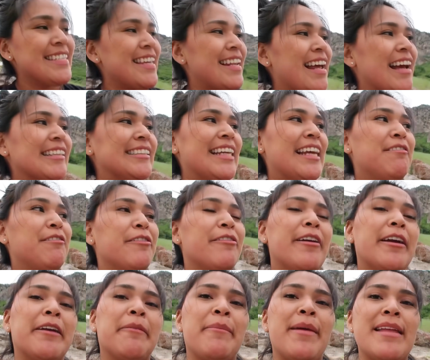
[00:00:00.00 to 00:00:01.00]
10 out of 10 would
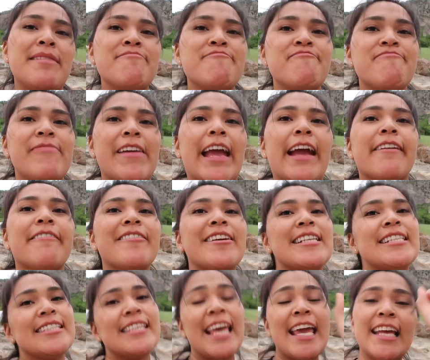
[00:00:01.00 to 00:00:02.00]
recommend
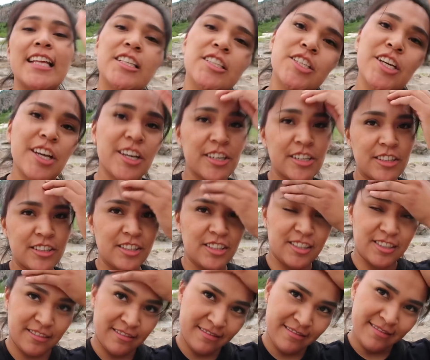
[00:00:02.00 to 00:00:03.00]
every 10
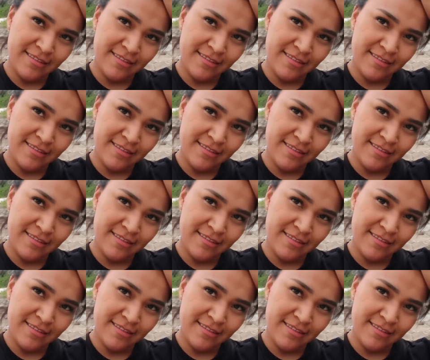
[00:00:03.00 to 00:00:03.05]
turns.